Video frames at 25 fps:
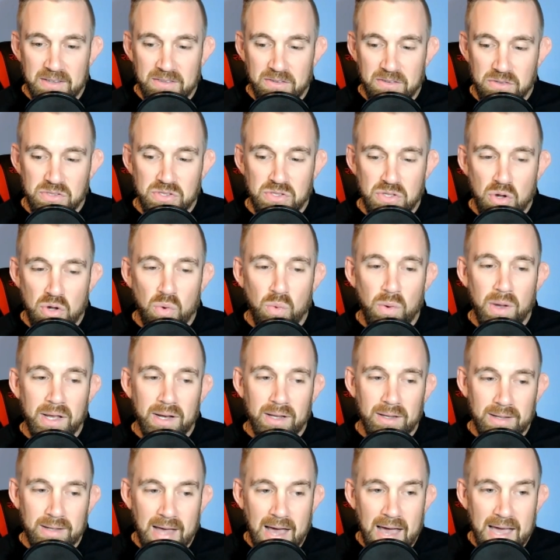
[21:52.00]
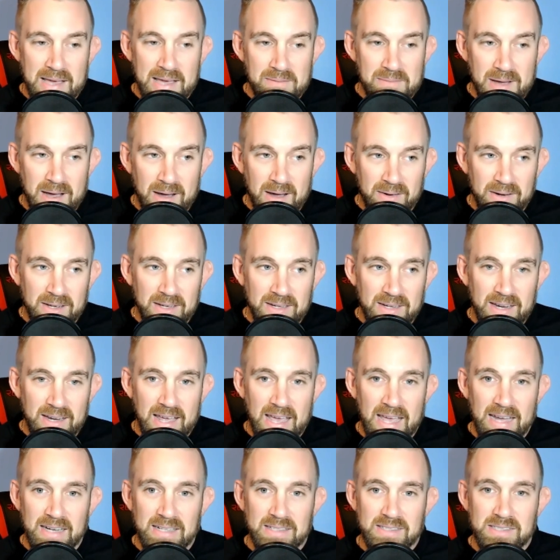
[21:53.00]
there's no way to lie about it
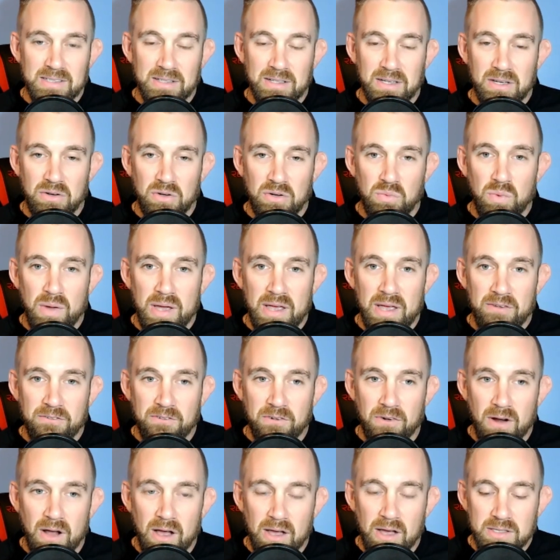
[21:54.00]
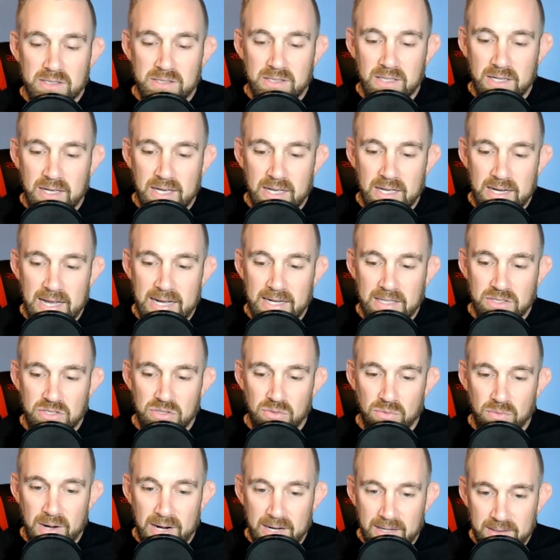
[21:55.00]
and it's a good way for us to connect
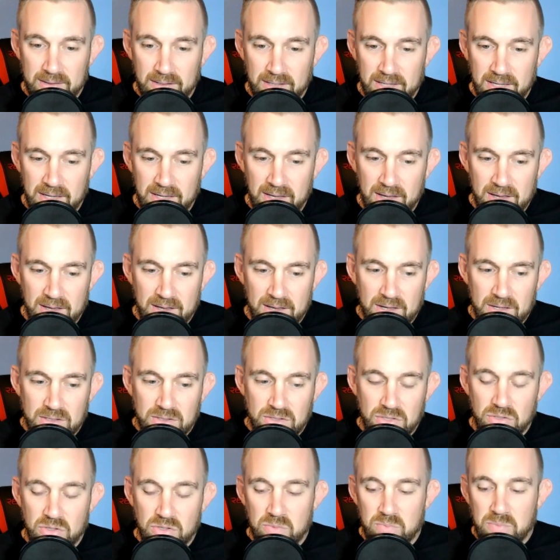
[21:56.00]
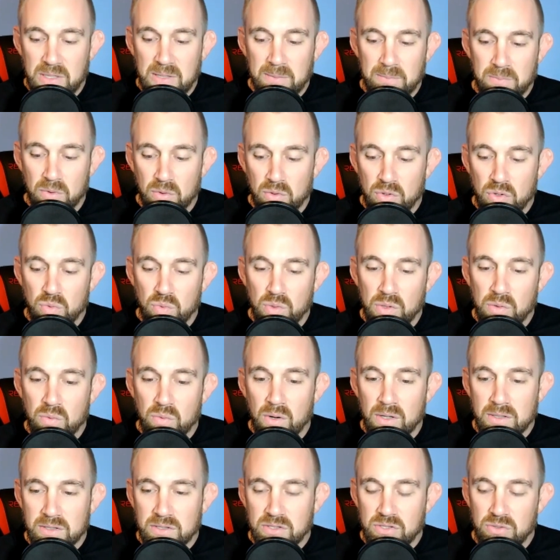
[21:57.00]
directly to the people who we
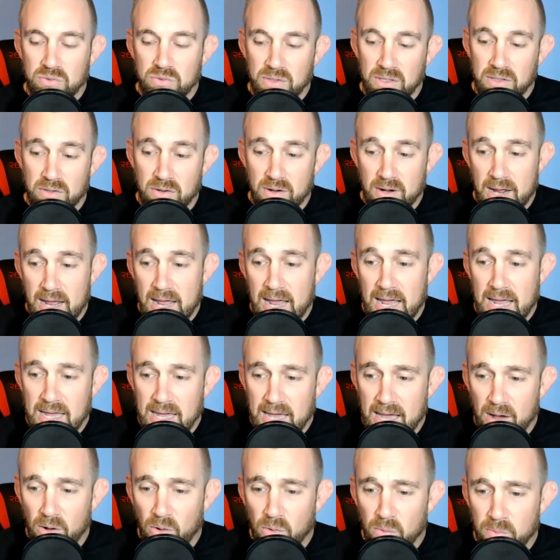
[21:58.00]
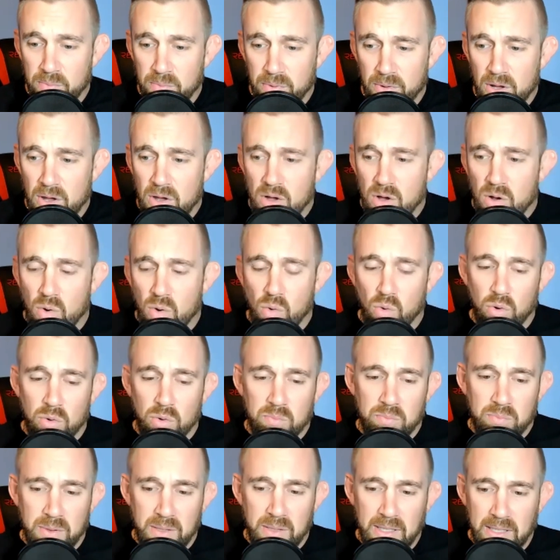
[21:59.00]
want to either a help or
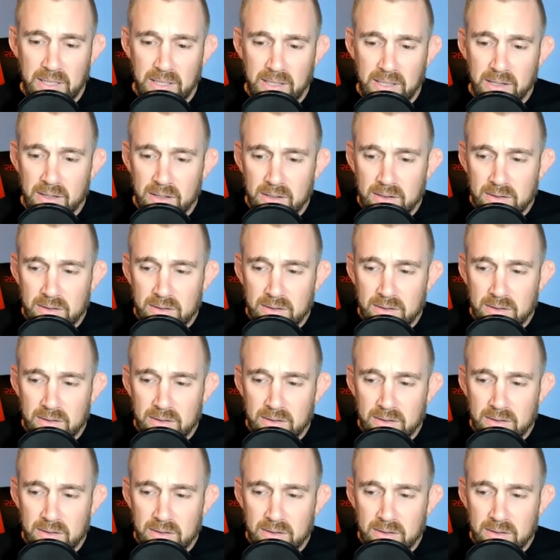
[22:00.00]
b